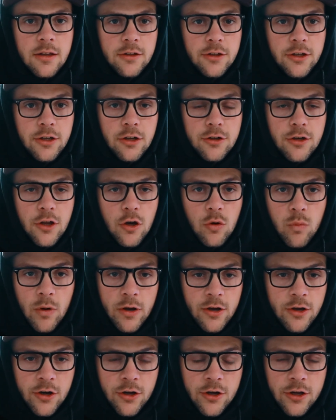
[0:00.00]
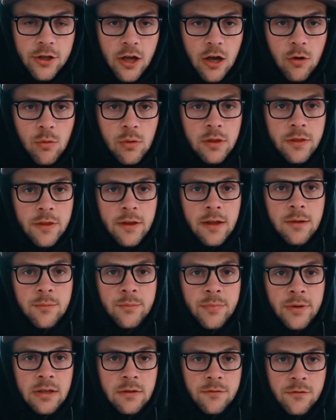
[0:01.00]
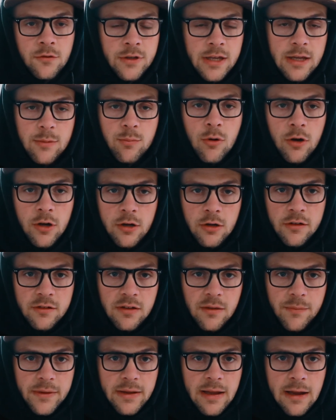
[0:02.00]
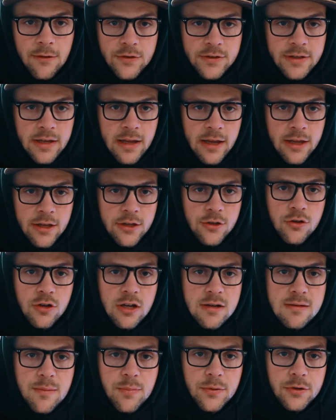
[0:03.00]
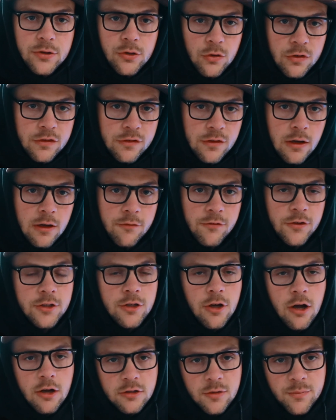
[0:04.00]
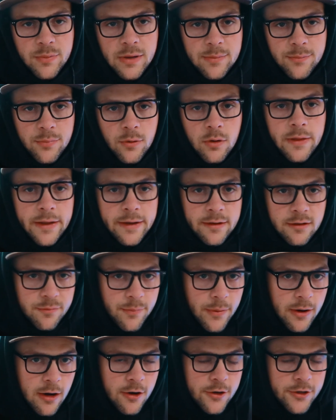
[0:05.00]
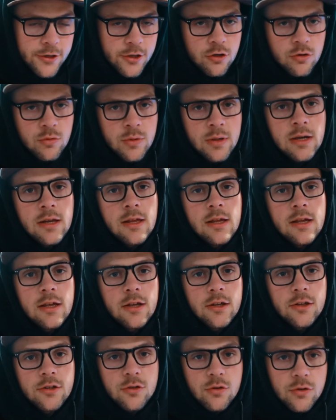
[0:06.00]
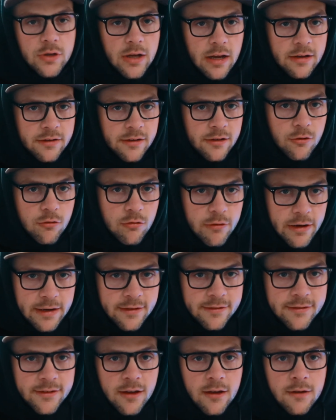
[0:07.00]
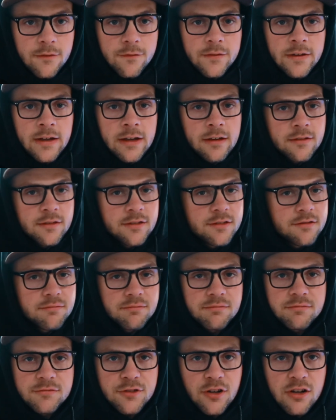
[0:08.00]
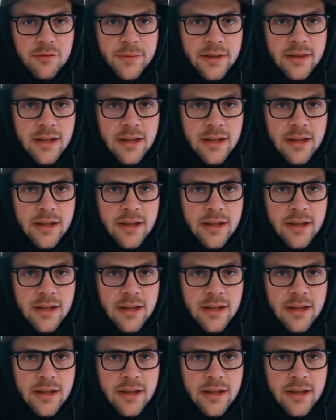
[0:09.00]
You don't know where you're going to go with it, but if you keep working on something every day, you come up with new stuff, you talk to people, they inspire you, you guys can create stuff. It's going to be